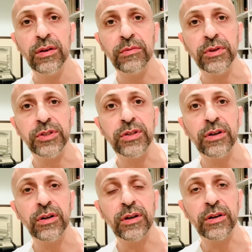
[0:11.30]
which
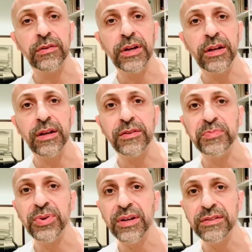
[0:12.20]
are created as
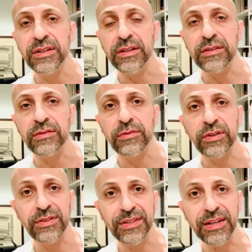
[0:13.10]
precedents or
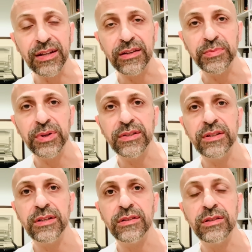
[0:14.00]
seen as
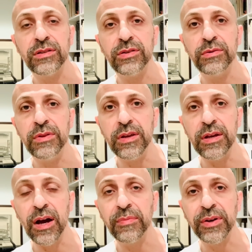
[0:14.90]
precedents to
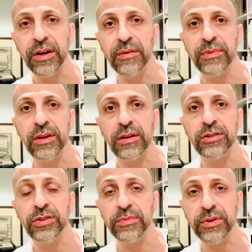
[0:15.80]
the upcoming
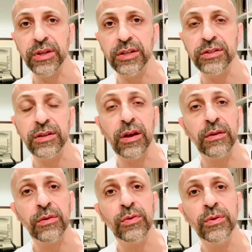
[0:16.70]
tribulation
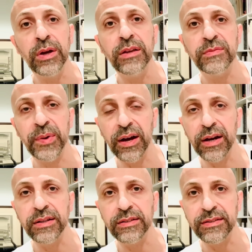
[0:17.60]
and who is
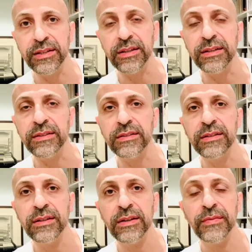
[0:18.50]
behind the scenes,
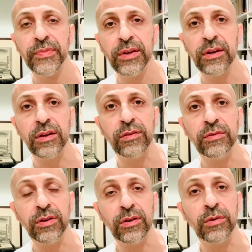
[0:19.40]

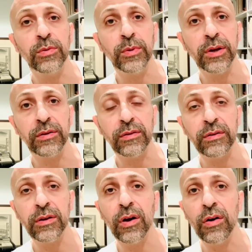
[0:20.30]
including who will
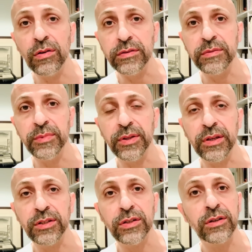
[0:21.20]

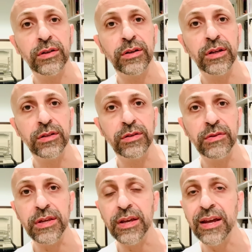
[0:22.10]
ultimately turn into
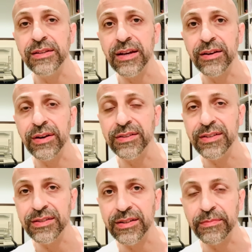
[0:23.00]
the Antichrist
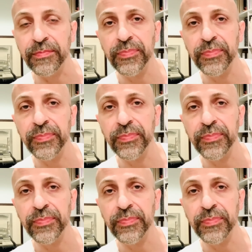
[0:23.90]
system.